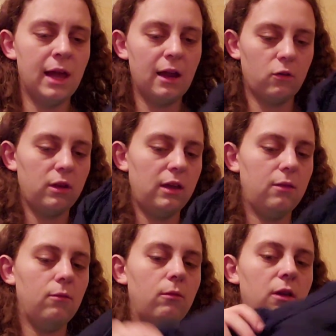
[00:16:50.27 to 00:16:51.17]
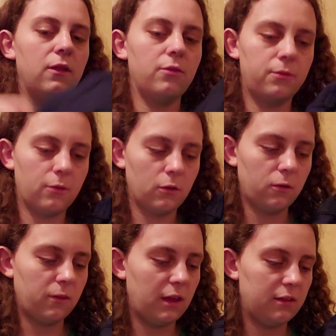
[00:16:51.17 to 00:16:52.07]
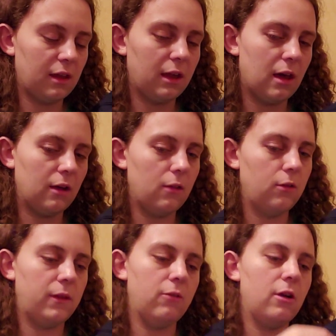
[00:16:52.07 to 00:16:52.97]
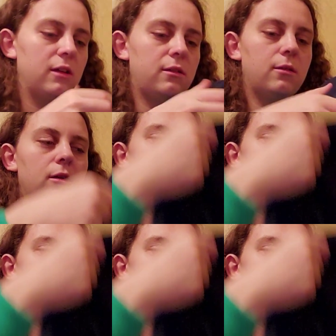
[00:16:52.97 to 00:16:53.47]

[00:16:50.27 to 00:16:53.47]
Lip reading: actually, one of the first things I got clothing-wise,